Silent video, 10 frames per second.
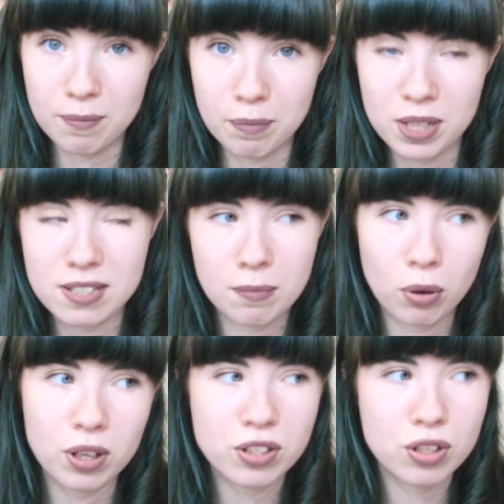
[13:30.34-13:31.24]
But it's
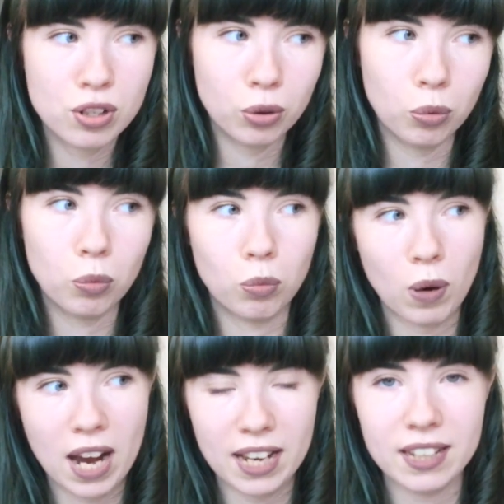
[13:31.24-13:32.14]
important to know
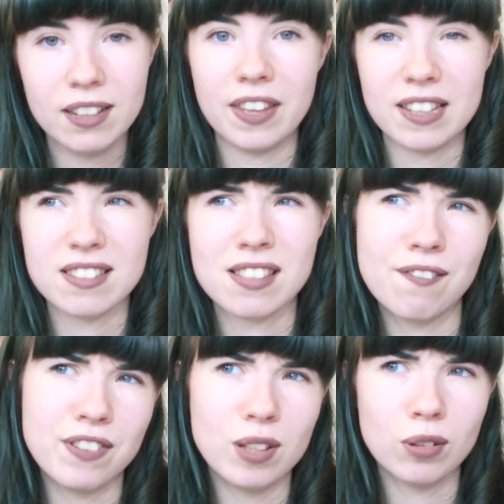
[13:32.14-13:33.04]
why things
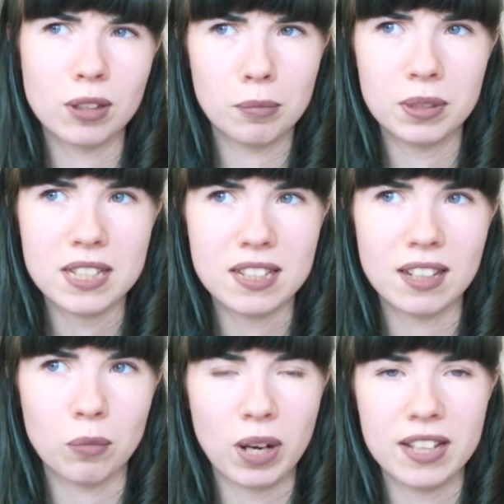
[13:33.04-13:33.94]
feel complete
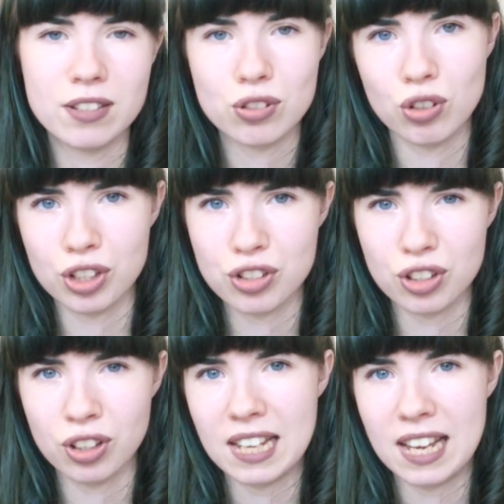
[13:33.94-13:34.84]
and why this
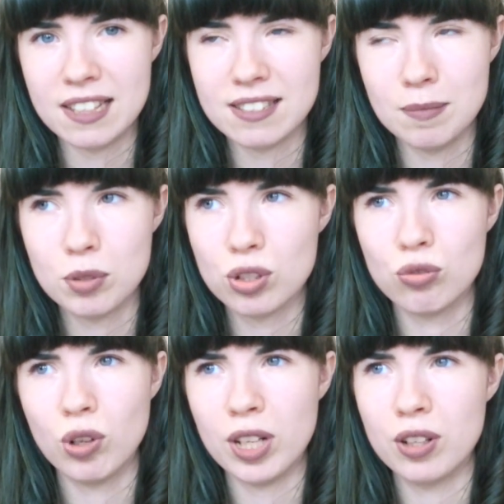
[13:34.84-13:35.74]
structure seems to
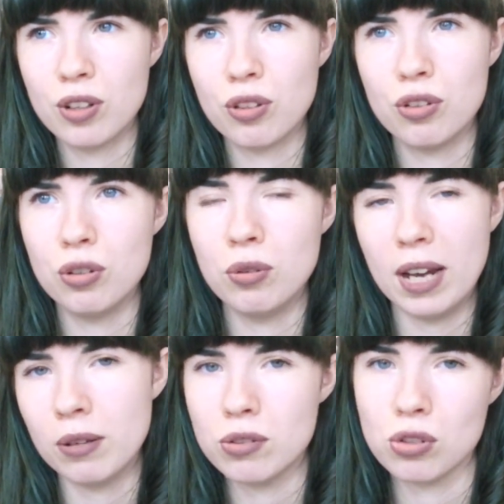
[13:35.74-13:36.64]
run
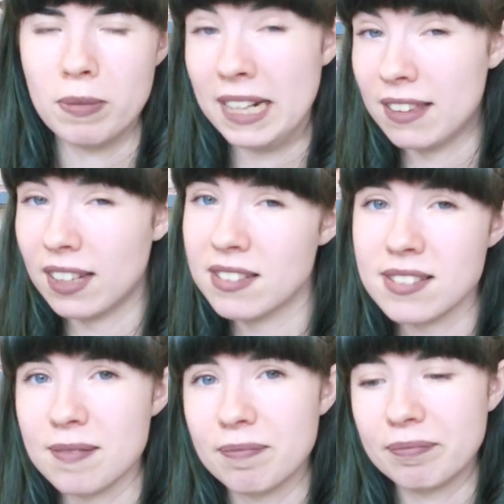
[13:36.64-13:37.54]
throughout so many
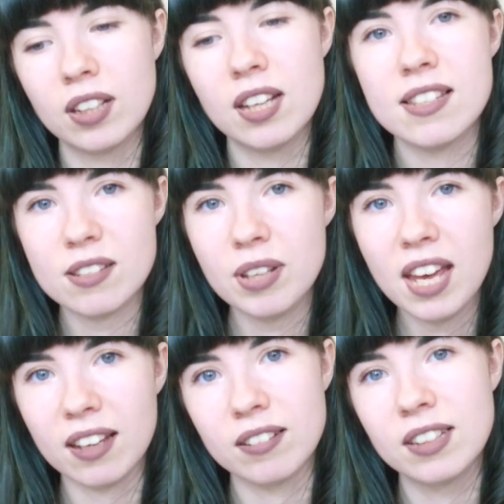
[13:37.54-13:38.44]
things. So
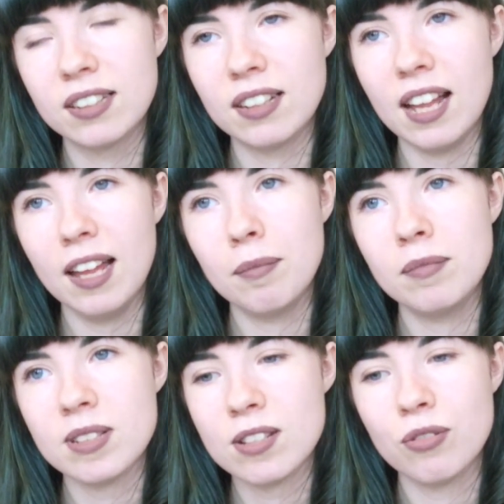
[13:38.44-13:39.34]
yeah,
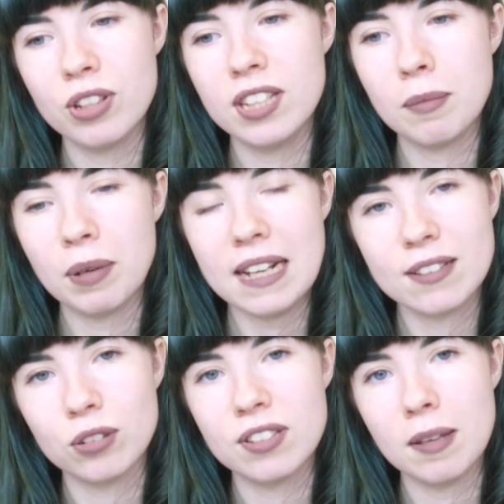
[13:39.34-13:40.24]
it's not really a
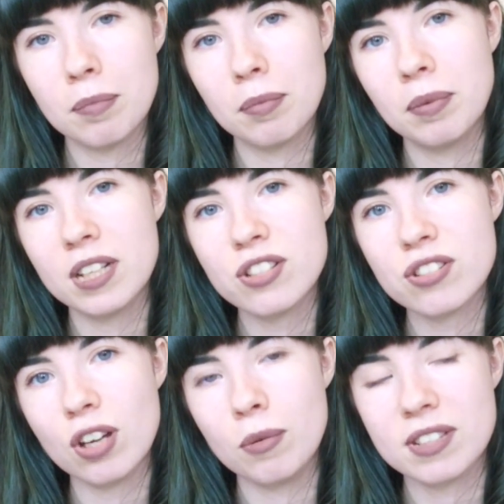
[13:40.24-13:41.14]
practical tip, but I just
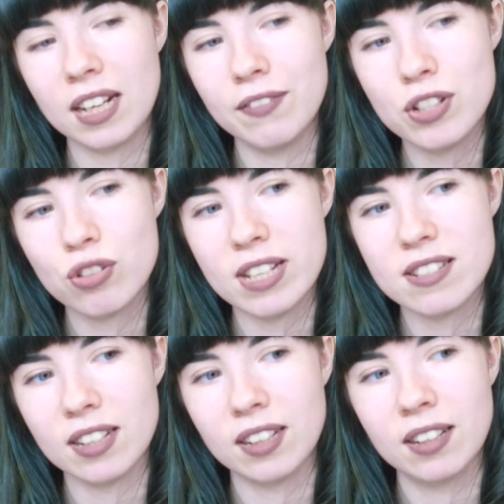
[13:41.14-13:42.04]
thought it was kind of
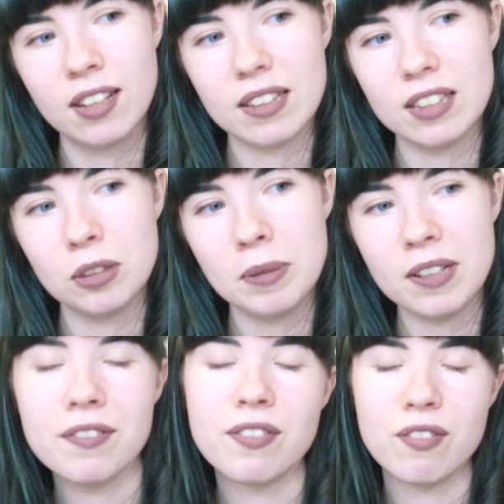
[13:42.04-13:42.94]
interesting, a little bit
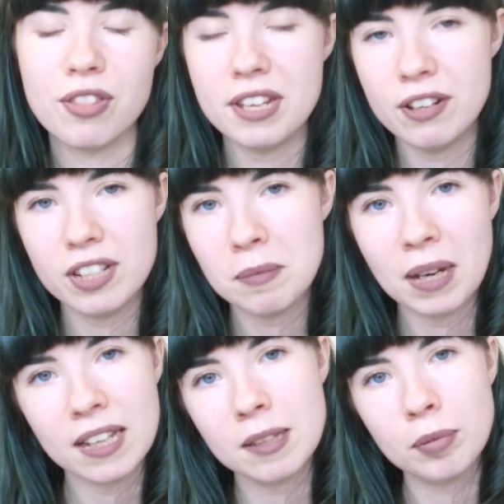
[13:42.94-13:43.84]
of theory
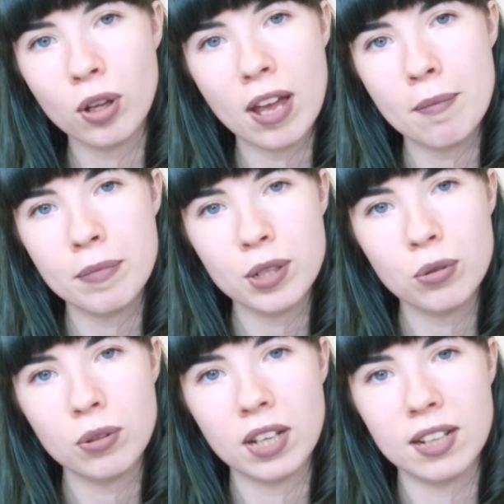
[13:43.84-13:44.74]
behind the plot
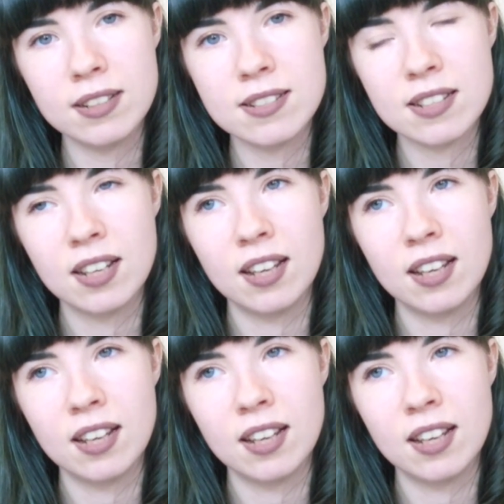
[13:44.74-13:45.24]
embryo and